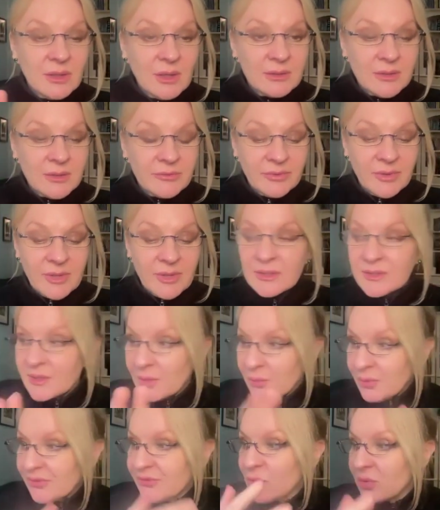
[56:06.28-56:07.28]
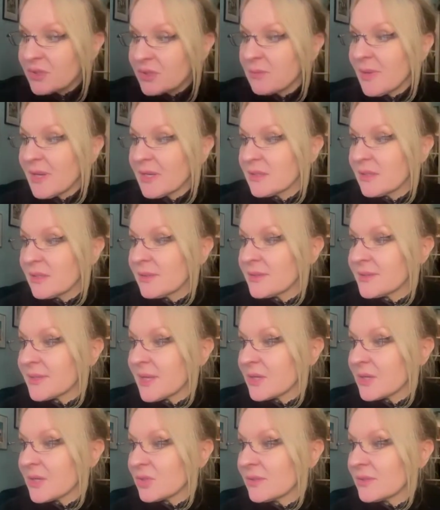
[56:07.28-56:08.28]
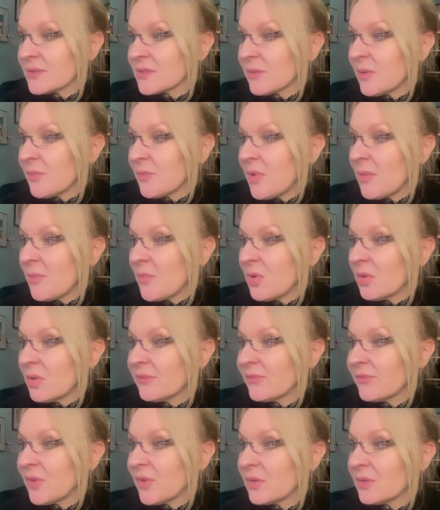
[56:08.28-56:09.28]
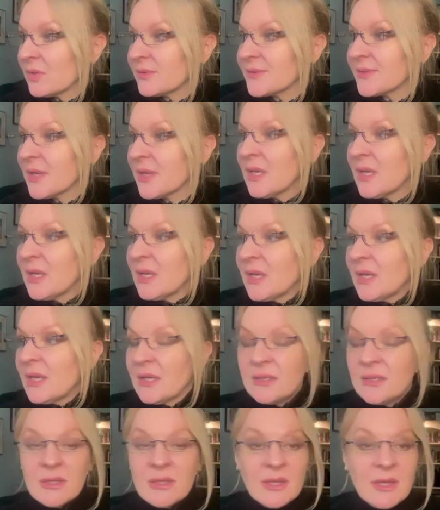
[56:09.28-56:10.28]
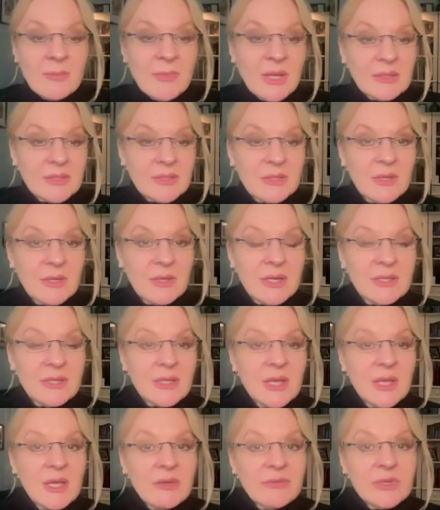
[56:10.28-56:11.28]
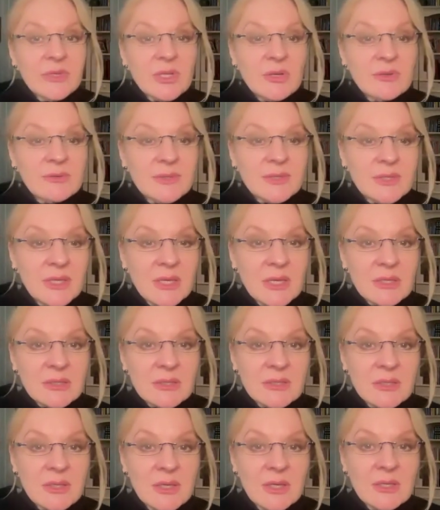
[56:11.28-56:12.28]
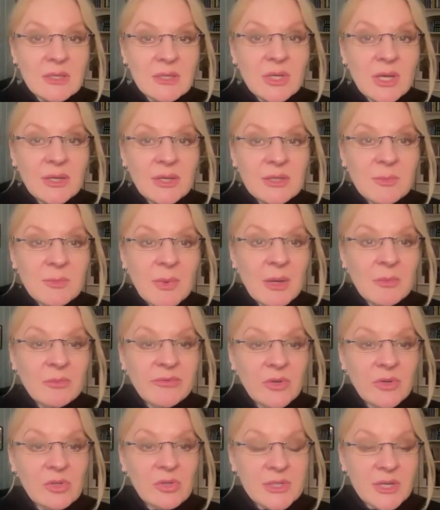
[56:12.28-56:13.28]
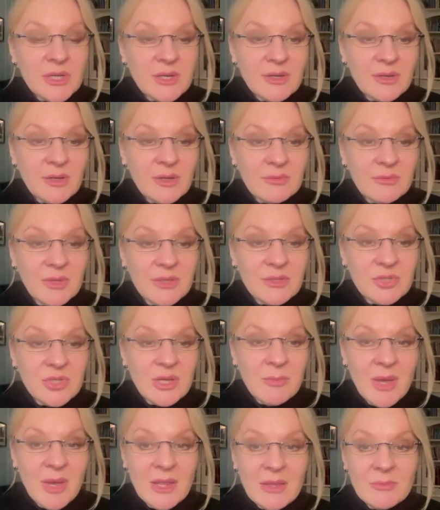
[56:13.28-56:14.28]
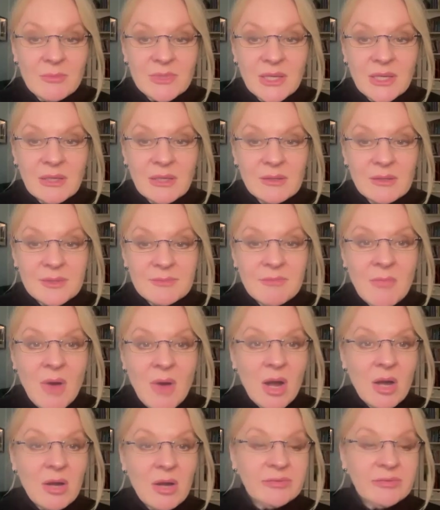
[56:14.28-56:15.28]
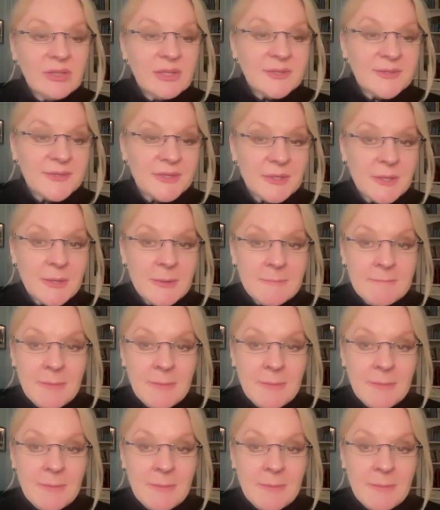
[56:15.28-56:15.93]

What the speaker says: different things that we've talked about in this session. So I'll pop all of those into the email tonight. If you don't see it, check your spam folder. Gmail in particular is marvelous